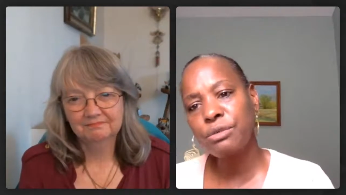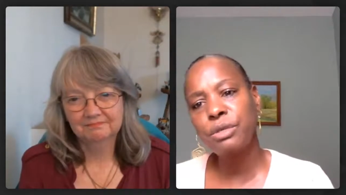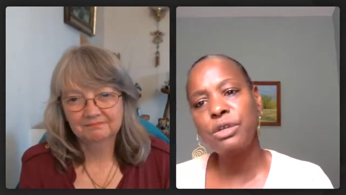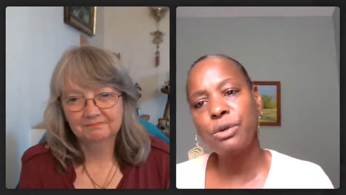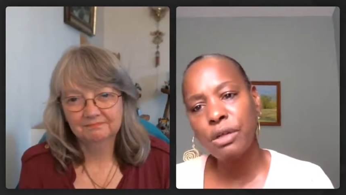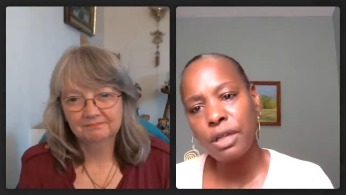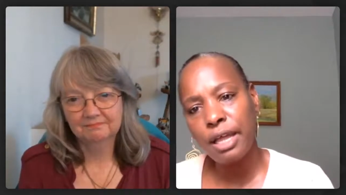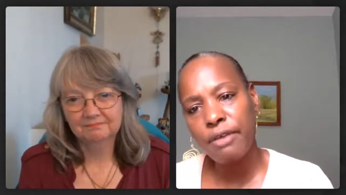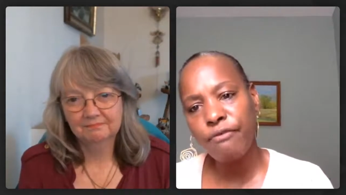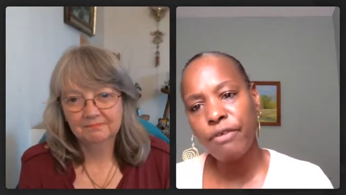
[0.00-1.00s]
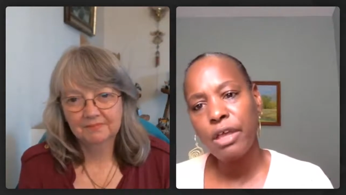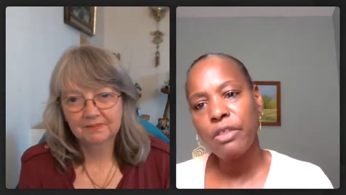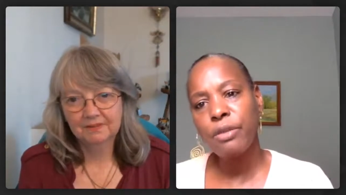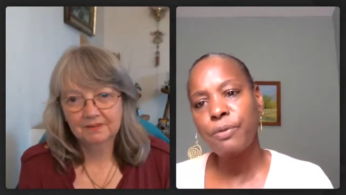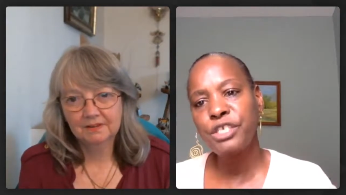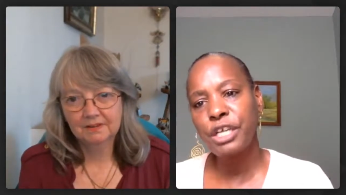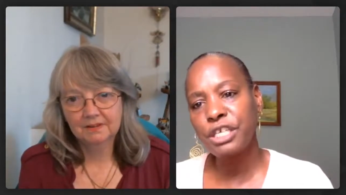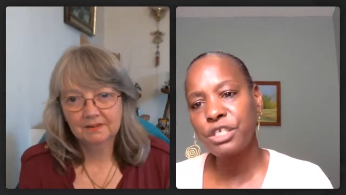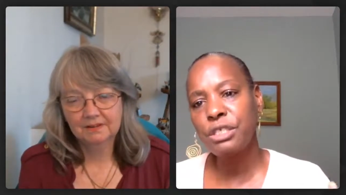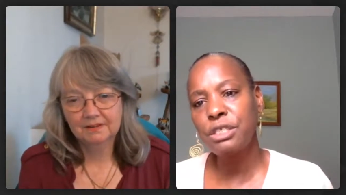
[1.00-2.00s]
Speaker 1: you in your life? the
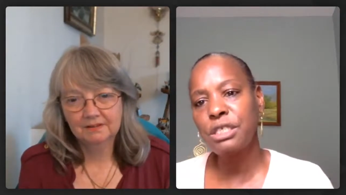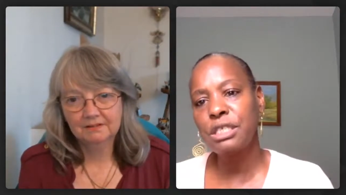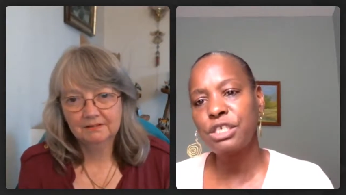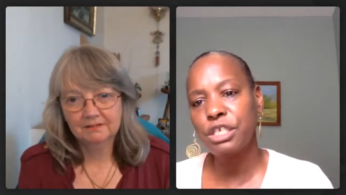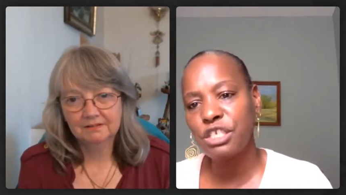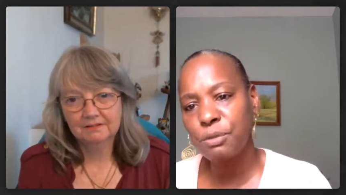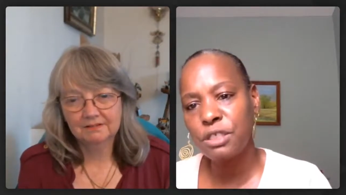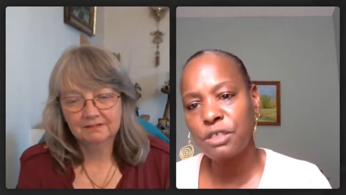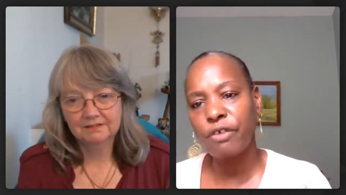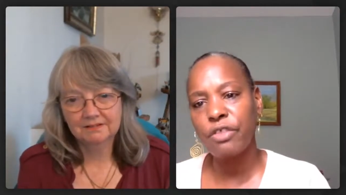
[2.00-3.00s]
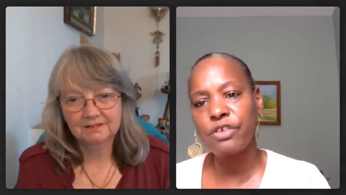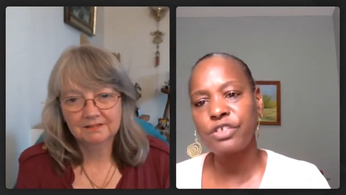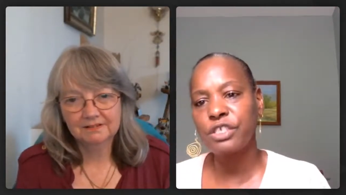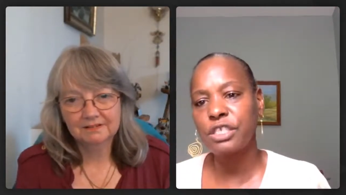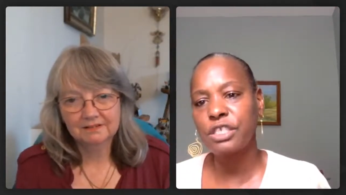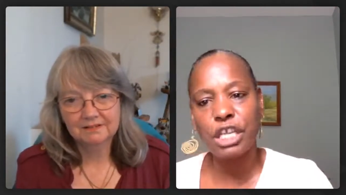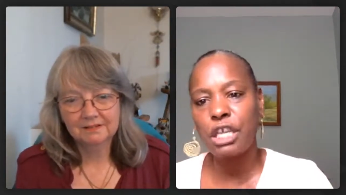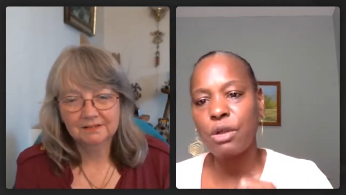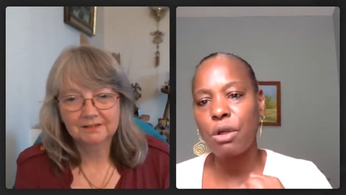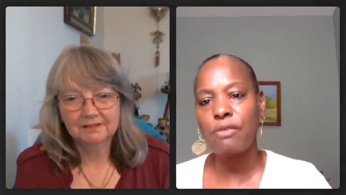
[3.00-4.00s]
projections and the judgments of others and just
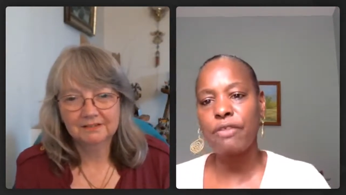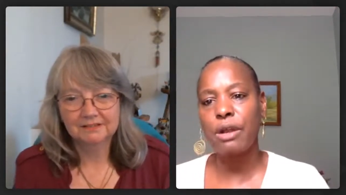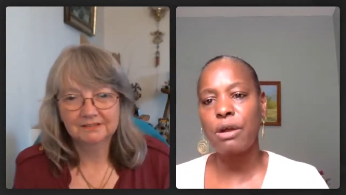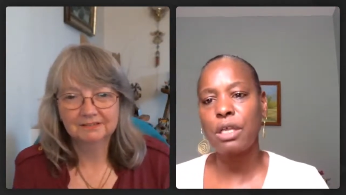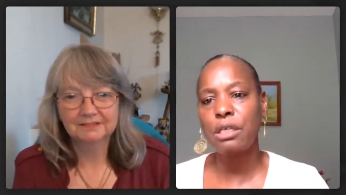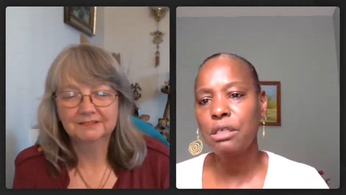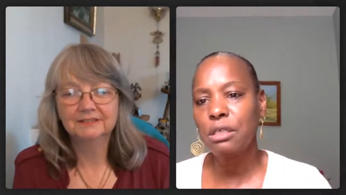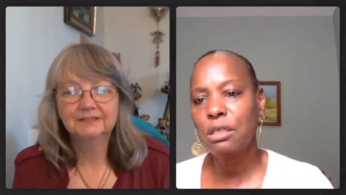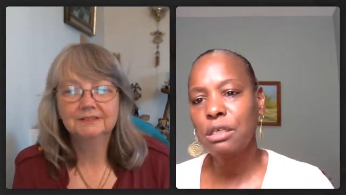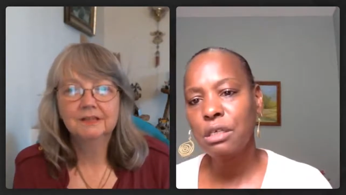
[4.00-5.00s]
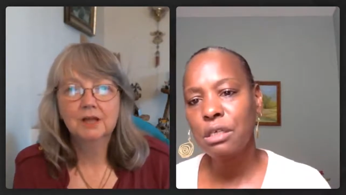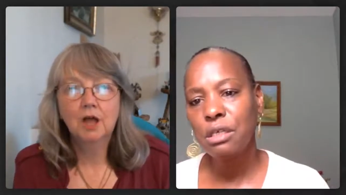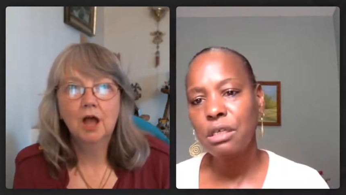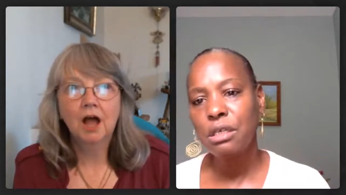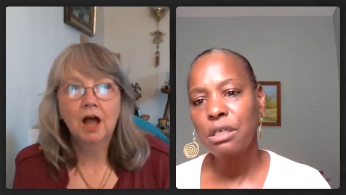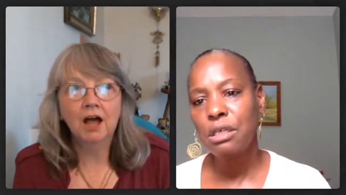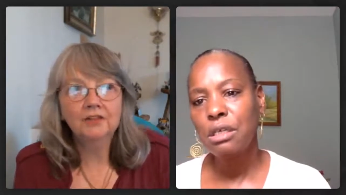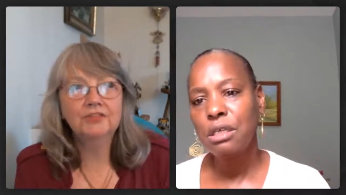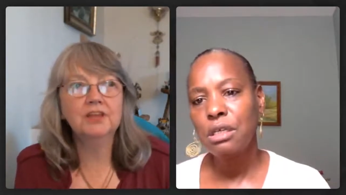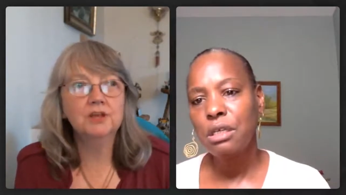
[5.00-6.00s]
taking all of that on?
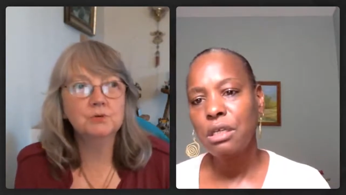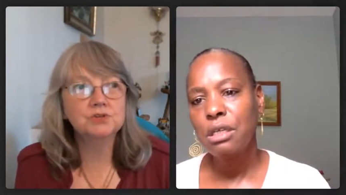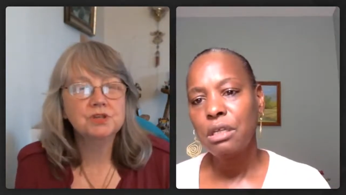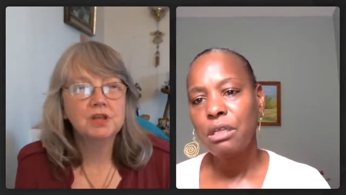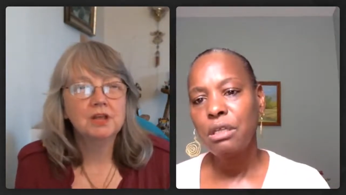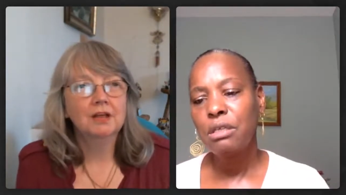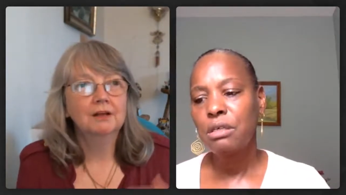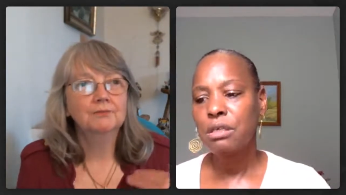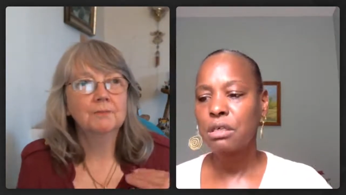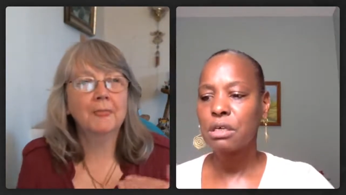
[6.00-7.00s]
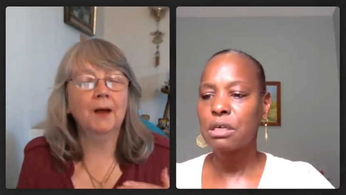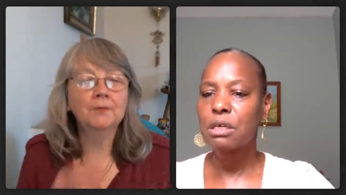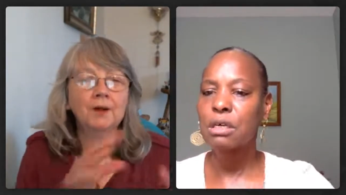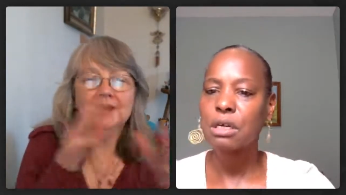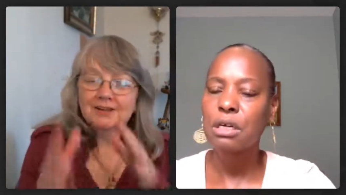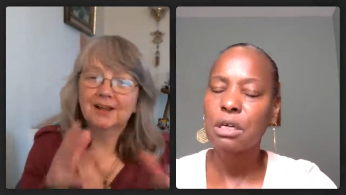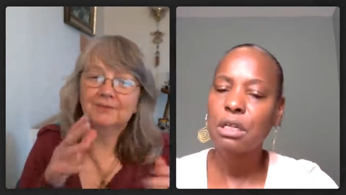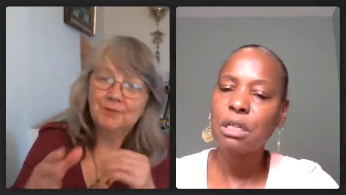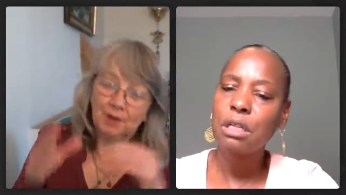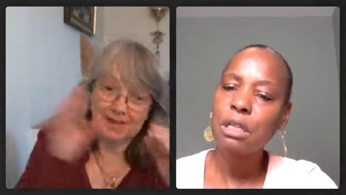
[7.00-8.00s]
Speaker 2: I think it was, I, would like,
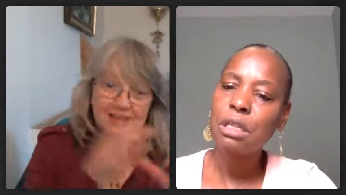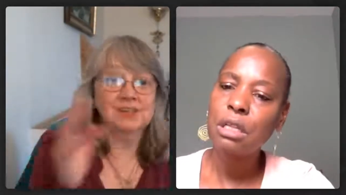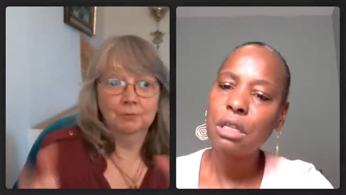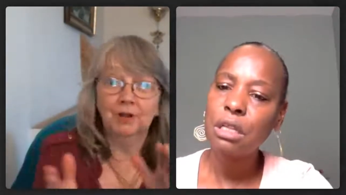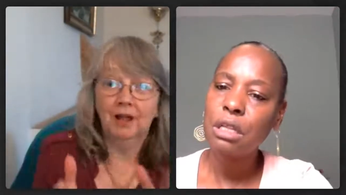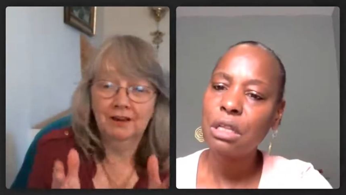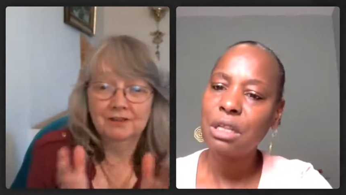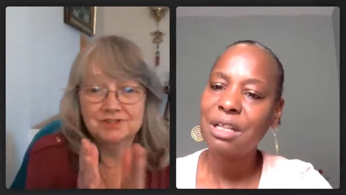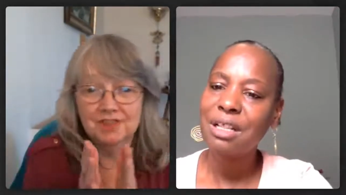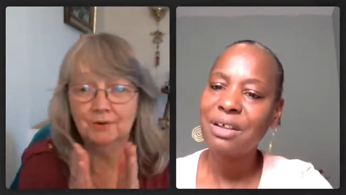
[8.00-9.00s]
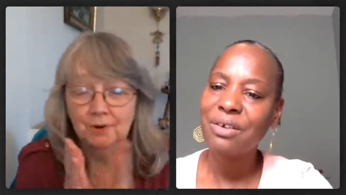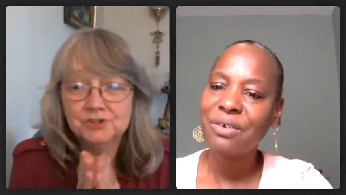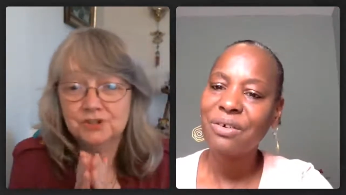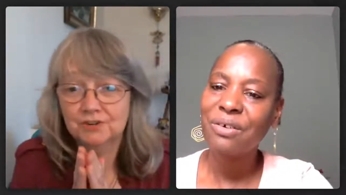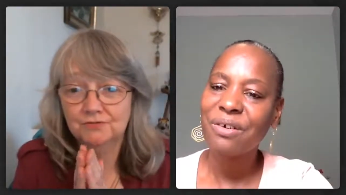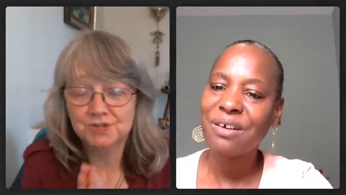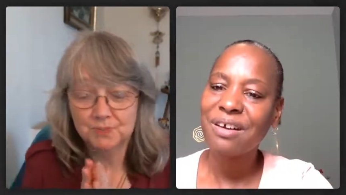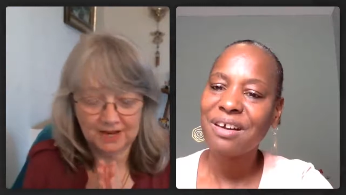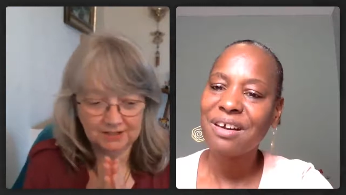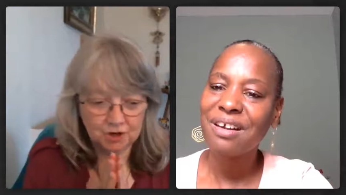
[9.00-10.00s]
yes, I will, I'll answer that question in
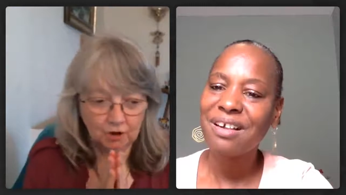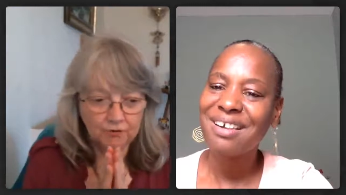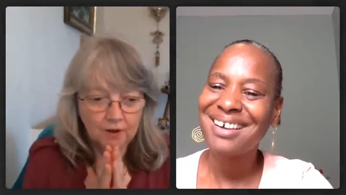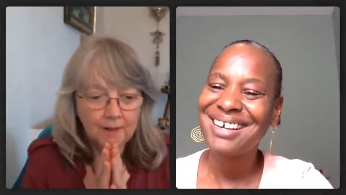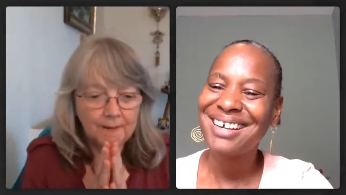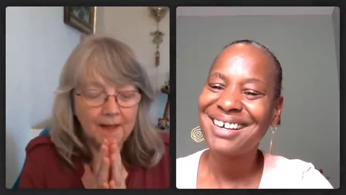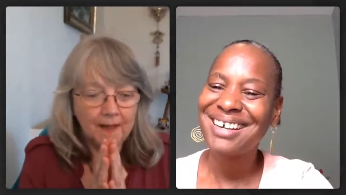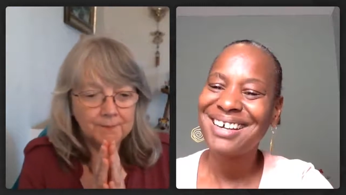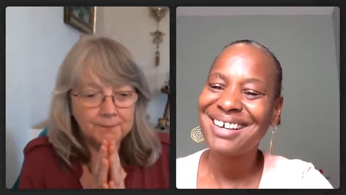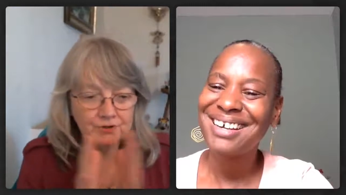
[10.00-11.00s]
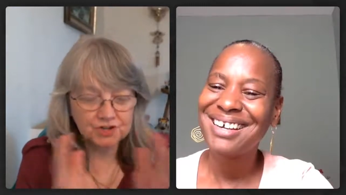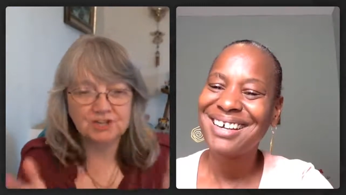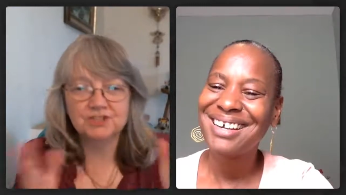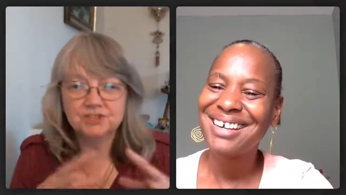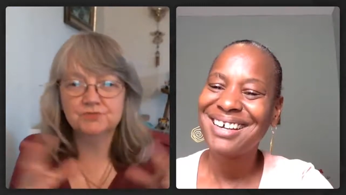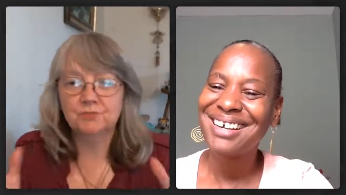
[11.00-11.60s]
respect of projections